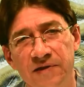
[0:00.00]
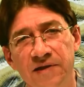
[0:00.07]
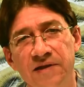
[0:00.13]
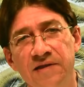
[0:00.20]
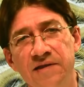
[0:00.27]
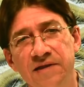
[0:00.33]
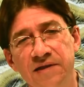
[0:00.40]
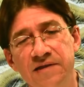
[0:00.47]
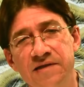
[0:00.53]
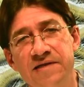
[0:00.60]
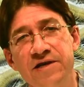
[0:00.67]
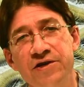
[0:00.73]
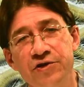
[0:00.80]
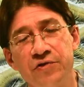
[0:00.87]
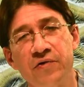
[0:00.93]
in the
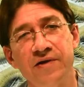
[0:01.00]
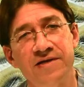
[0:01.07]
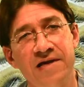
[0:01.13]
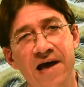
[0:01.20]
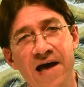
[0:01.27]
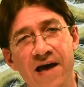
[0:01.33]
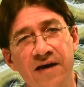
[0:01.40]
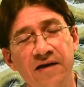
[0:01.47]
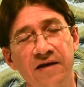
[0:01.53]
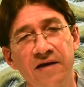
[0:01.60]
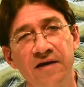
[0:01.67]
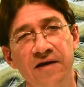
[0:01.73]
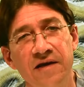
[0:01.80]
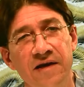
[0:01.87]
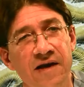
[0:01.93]
seizure attack,
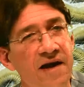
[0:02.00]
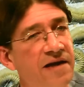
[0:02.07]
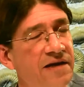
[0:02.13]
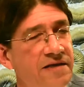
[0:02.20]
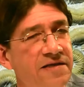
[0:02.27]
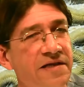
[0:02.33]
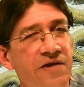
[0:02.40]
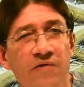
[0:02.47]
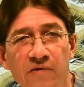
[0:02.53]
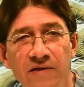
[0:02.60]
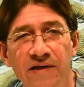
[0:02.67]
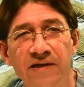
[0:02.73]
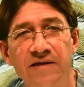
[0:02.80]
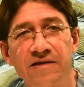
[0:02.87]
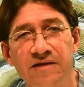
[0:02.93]
and it's the
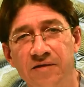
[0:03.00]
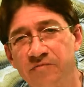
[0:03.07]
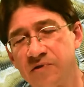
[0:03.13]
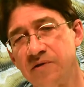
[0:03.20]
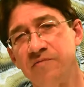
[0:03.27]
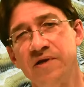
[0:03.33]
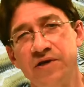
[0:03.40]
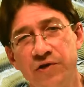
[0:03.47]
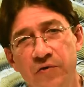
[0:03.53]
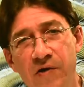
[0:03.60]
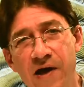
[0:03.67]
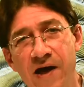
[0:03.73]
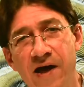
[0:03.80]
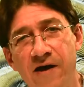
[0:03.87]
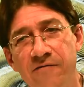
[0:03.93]
only symptom that you
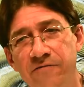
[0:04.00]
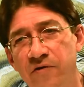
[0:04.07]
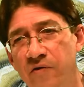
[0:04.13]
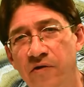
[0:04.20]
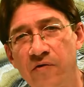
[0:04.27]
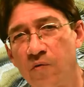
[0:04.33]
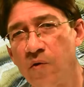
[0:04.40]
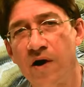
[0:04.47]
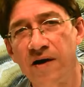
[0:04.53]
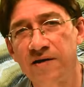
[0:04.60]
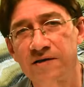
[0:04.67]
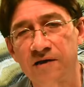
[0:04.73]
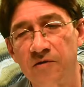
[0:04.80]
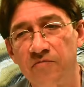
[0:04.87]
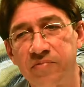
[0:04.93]
have. You're
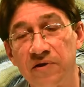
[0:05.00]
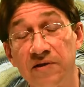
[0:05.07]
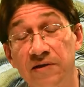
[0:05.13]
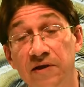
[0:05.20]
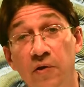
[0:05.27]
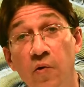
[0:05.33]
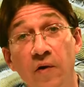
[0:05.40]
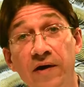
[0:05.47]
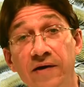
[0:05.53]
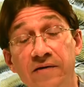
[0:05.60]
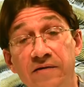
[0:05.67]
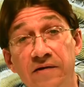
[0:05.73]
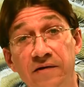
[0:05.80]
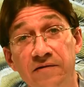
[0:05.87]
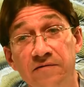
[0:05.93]
otherwise completely
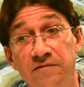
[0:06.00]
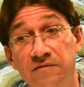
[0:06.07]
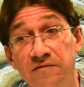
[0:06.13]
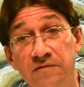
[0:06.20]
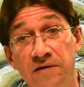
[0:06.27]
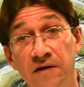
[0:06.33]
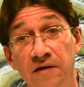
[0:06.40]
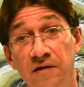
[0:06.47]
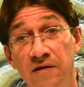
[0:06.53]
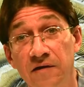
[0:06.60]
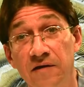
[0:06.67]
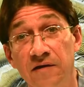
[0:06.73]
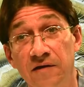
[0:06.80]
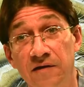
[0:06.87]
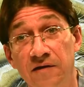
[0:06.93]
oriented and
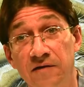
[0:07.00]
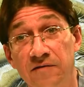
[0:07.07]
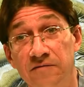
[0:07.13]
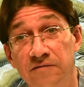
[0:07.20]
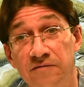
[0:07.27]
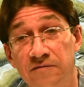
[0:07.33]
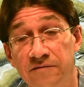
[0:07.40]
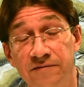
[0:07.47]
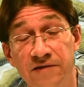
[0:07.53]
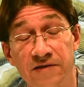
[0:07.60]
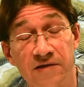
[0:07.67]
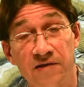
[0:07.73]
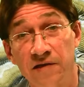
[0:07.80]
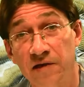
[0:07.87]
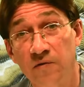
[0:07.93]

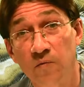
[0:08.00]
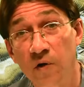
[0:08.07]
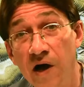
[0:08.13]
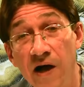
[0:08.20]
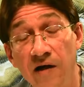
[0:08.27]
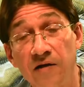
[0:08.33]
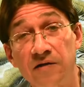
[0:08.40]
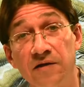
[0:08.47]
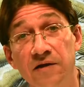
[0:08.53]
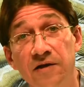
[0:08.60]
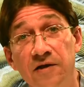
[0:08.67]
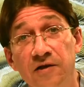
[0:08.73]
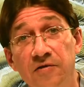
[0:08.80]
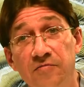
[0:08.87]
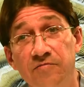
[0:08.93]
physically well,
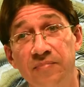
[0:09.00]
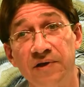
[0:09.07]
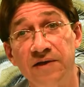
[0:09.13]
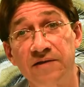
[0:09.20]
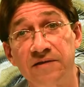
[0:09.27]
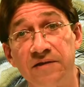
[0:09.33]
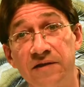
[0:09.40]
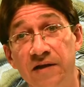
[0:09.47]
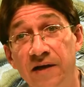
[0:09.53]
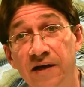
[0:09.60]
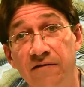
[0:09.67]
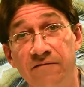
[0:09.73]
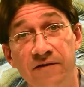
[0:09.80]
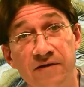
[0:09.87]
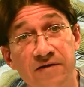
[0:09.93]
but you
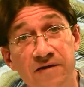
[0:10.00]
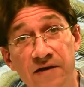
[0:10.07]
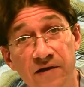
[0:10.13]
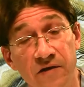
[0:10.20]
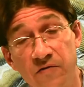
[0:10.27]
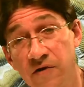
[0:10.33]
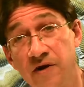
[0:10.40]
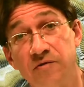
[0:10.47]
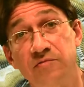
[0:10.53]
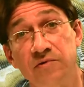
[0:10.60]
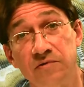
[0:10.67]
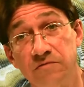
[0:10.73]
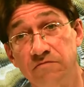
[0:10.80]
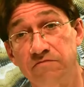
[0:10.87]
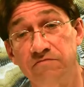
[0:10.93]
have this
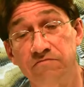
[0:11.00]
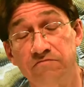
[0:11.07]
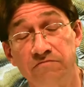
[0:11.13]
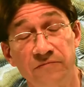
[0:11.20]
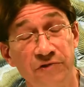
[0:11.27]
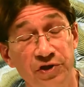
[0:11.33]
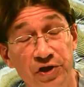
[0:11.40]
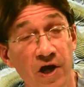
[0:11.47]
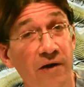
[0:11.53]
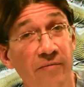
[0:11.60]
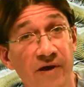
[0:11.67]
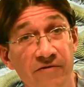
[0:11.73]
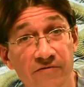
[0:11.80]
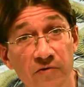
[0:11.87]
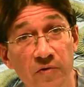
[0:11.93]
incredible
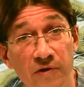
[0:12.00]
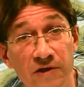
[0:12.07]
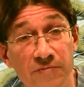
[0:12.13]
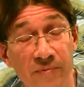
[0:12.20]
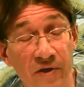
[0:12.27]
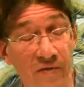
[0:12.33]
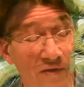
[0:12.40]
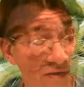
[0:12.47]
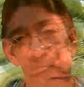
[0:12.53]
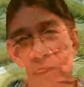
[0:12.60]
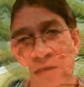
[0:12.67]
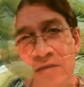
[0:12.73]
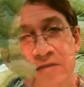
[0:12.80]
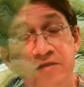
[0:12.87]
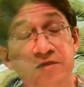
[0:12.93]
jamais vu experience.
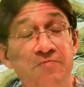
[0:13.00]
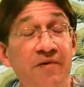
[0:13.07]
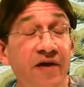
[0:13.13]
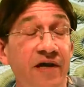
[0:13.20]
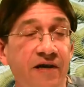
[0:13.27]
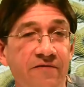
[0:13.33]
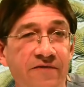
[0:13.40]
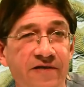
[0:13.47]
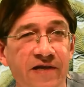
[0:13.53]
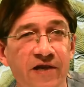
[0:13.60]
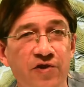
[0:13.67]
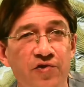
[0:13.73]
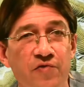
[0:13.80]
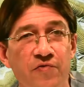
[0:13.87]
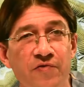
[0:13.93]
Speaking of
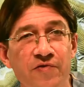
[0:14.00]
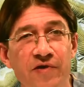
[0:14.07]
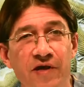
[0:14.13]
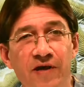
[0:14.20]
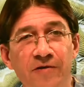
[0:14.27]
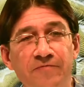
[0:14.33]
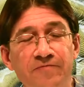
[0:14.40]
seizures,